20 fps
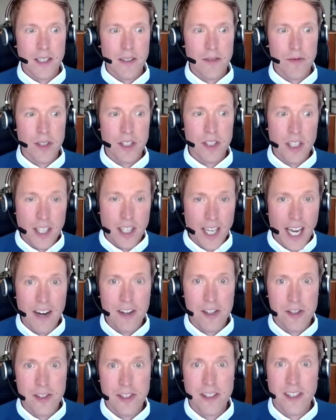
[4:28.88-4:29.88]
return
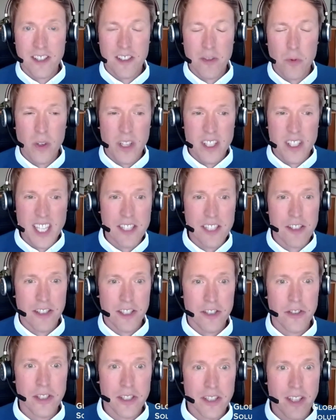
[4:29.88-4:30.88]
characteristics and what it's actually
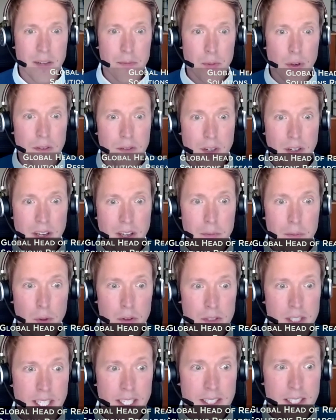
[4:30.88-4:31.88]
doing to their portfolio in
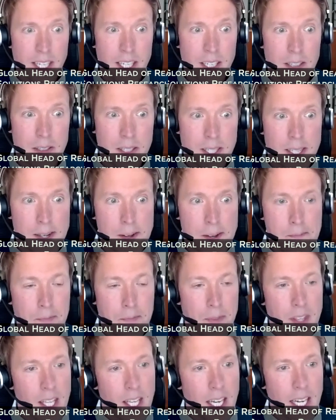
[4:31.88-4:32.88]
more detail.
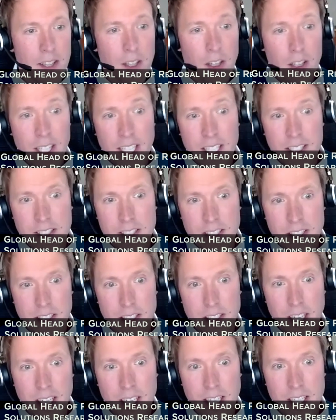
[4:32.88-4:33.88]
And not least,
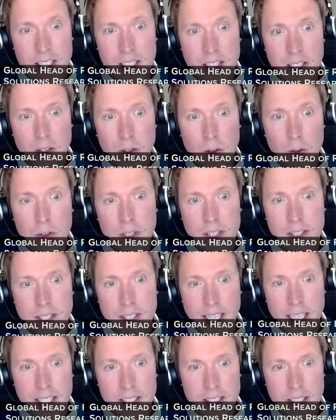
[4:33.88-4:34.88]
all the
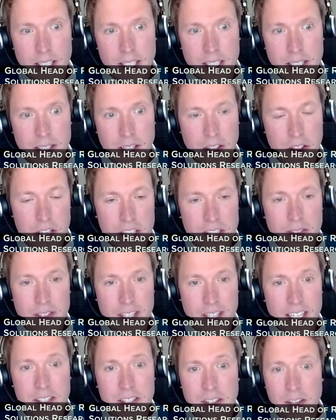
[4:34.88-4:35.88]
data, the thirst for
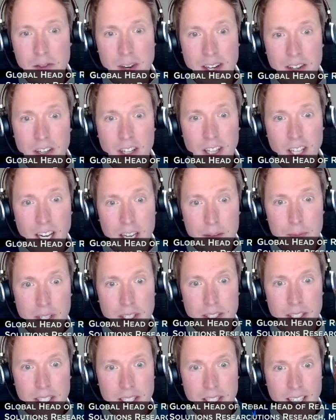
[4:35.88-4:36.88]
data around
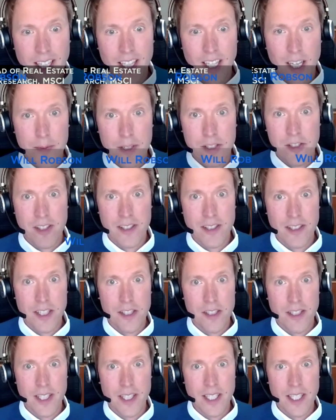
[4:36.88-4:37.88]
climate and the climate
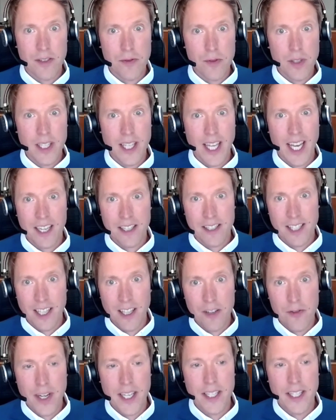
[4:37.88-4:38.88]
transition is really
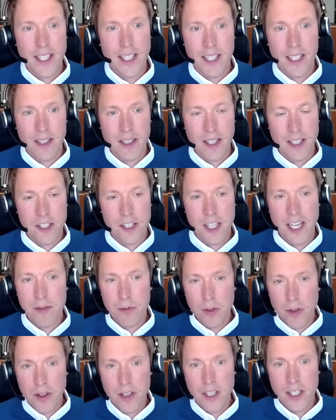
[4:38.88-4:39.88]
accelerating the
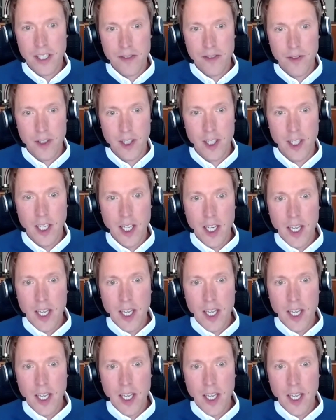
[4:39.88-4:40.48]
general thirst for